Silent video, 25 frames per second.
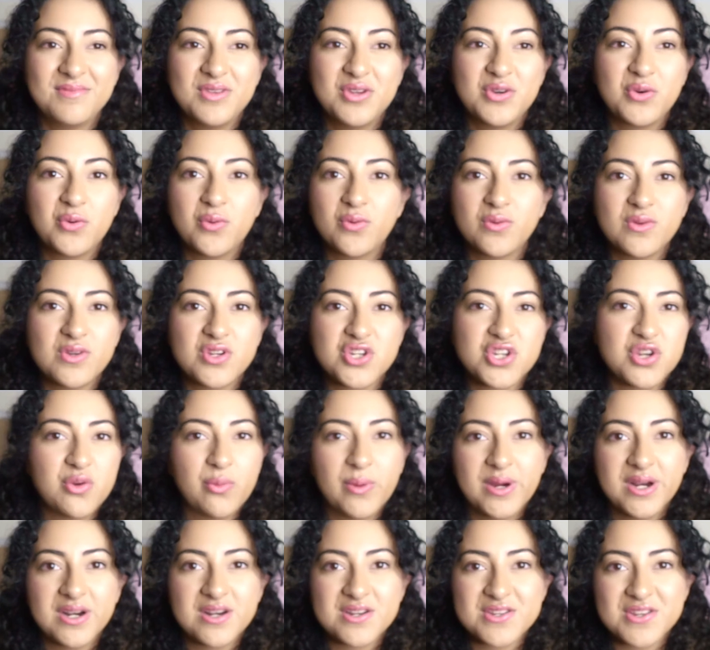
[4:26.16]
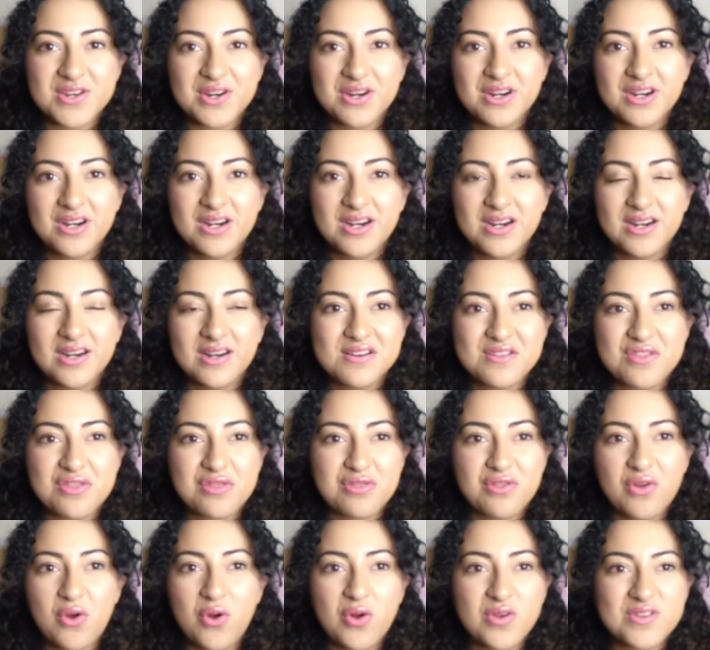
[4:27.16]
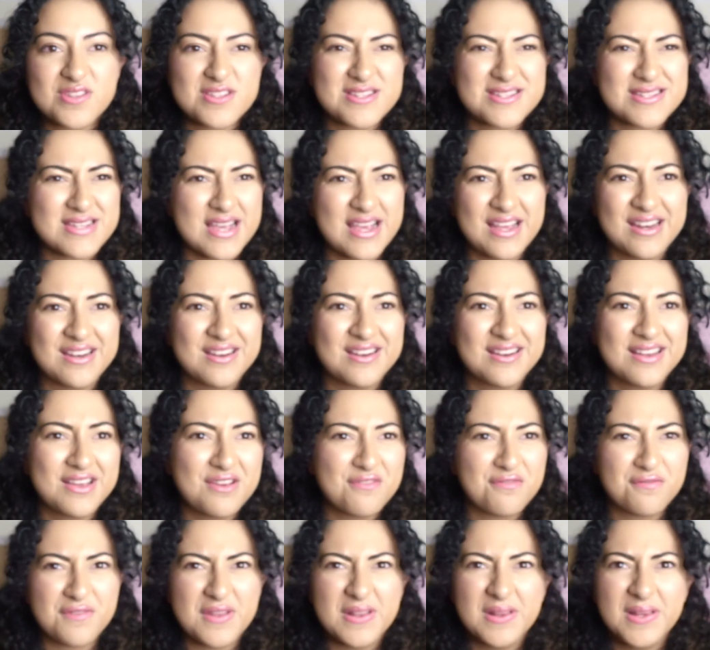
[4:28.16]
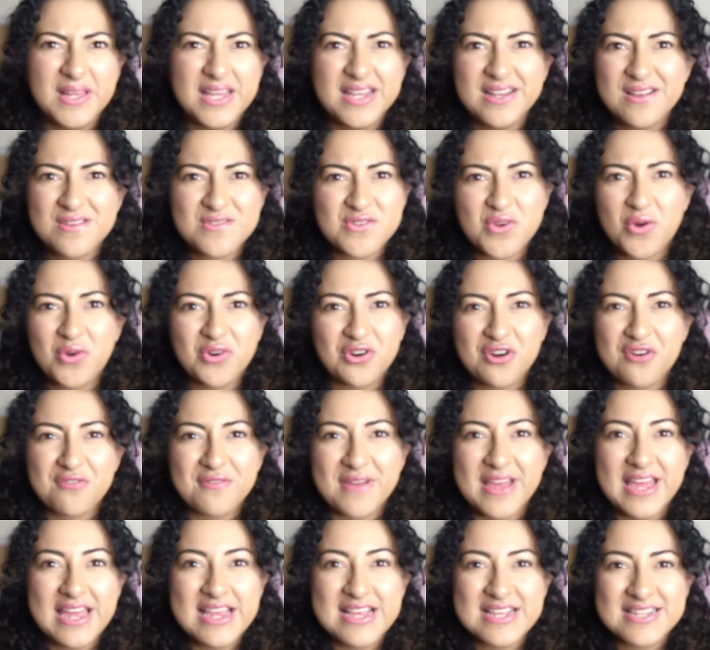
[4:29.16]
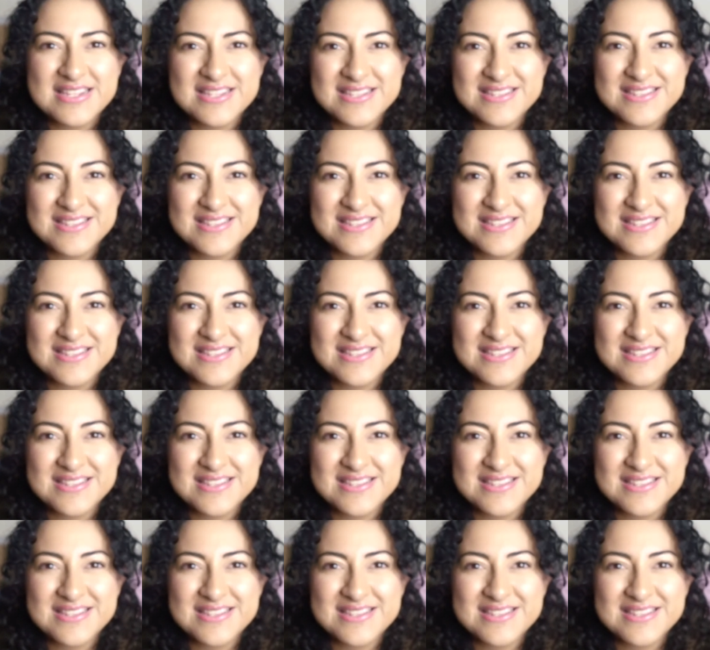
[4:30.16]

know, she wears her thoughts and feelings on her face.